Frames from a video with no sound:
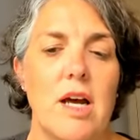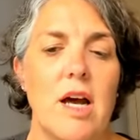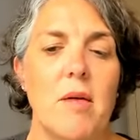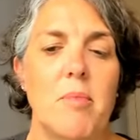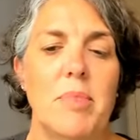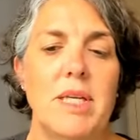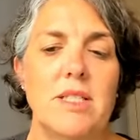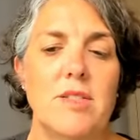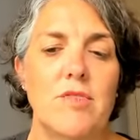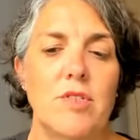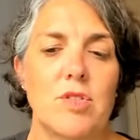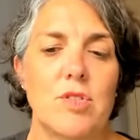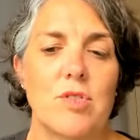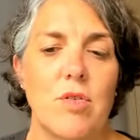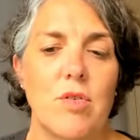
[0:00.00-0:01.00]
a peaceful
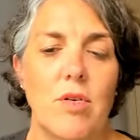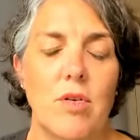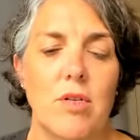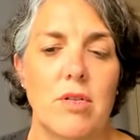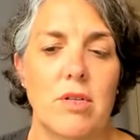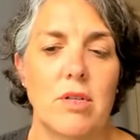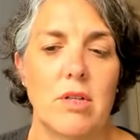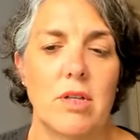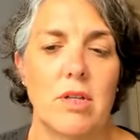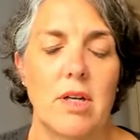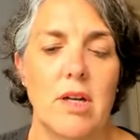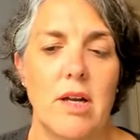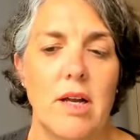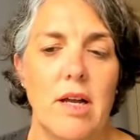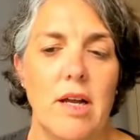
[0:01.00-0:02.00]
soul,
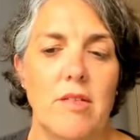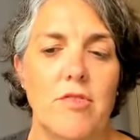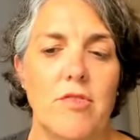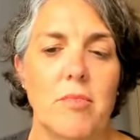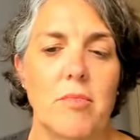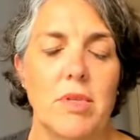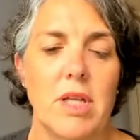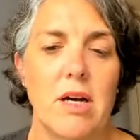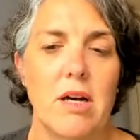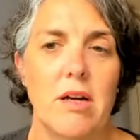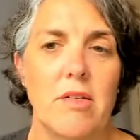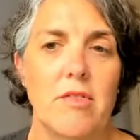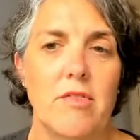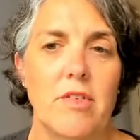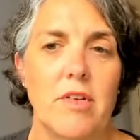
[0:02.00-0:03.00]
and from
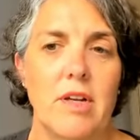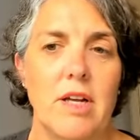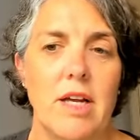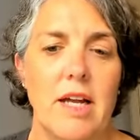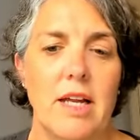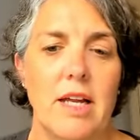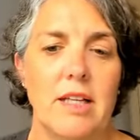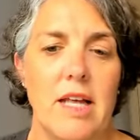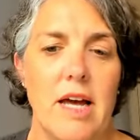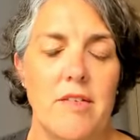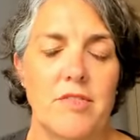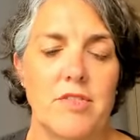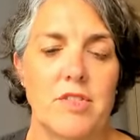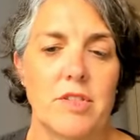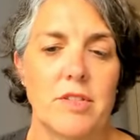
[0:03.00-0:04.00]
love and
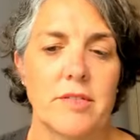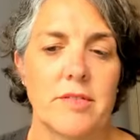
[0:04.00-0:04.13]
laughter.